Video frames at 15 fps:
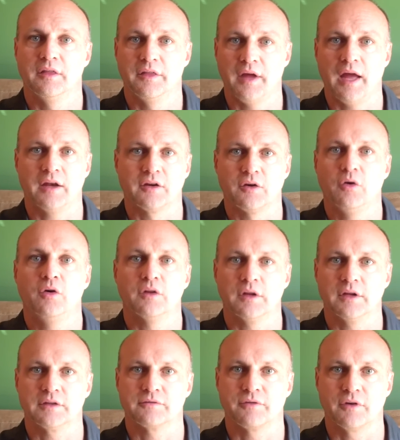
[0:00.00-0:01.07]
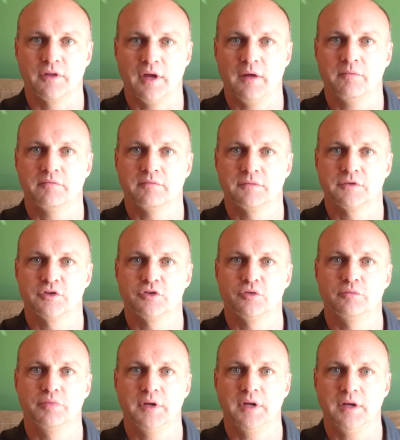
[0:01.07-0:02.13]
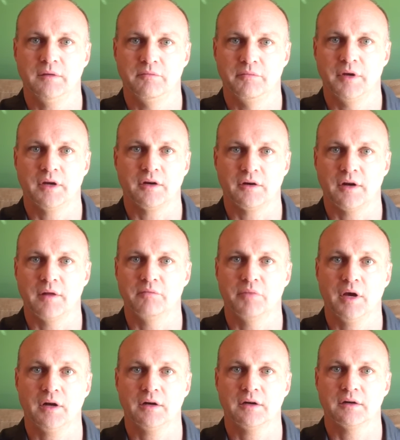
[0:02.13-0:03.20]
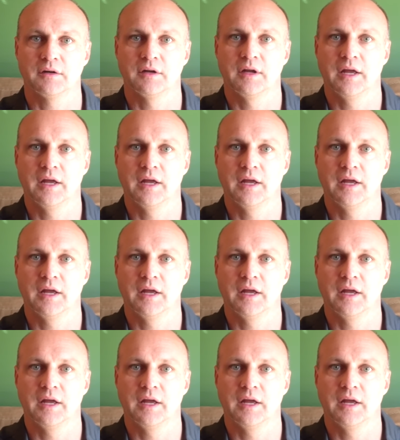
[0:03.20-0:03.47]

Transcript: The end goal is for them to be bigger and better